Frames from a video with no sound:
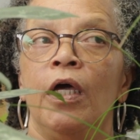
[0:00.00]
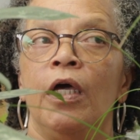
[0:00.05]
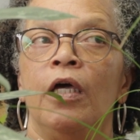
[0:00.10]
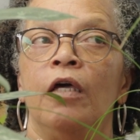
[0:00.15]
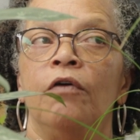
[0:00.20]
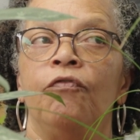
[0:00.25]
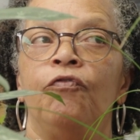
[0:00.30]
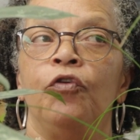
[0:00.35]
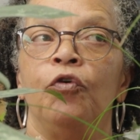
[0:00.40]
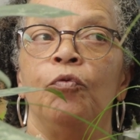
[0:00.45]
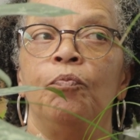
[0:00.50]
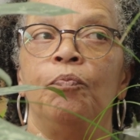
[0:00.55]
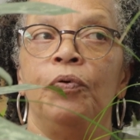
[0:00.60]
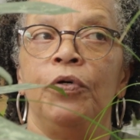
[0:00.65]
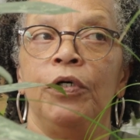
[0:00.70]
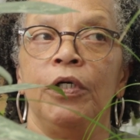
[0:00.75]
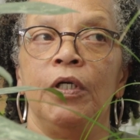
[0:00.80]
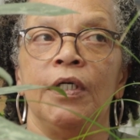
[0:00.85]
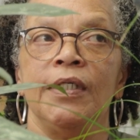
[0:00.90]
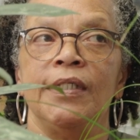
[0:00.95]
If you
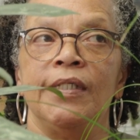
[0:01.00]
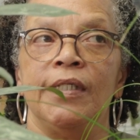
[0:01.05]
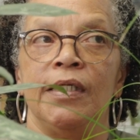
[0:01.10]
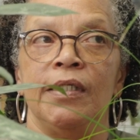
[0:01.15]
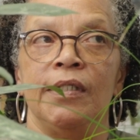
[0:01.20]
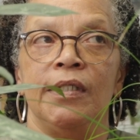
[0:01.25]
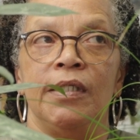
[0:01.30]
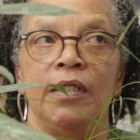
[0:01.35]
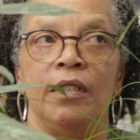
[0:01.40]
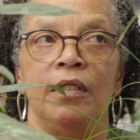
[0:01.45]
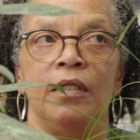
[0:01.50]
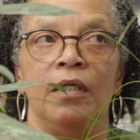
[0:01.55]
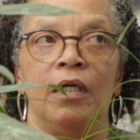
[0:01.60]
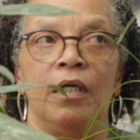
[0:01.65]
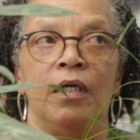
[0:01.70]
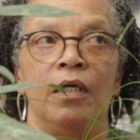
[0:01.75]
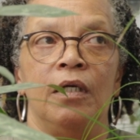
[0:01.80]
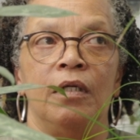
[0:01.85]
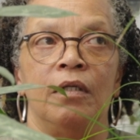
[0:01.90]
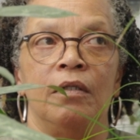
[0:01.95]
put a ZZ
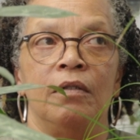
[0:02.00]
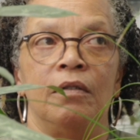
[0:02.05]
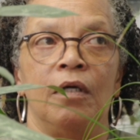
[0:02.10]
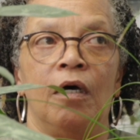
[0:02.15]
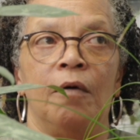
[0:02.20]
in